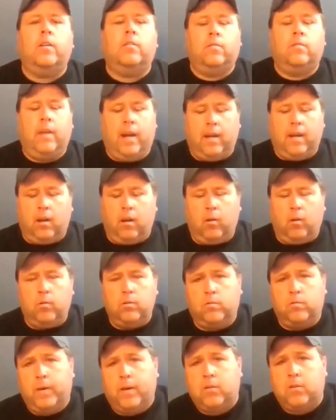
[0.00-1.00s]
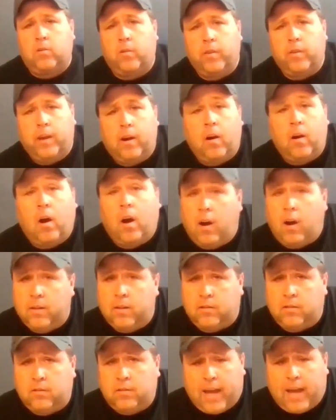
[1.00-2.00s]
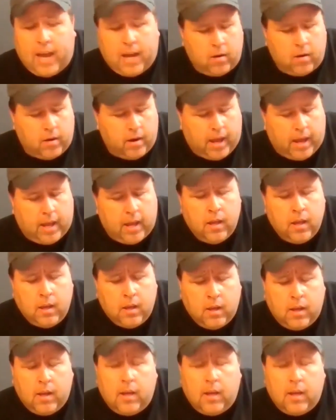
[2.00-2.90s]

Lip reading: they got a standalone special there on Saturday.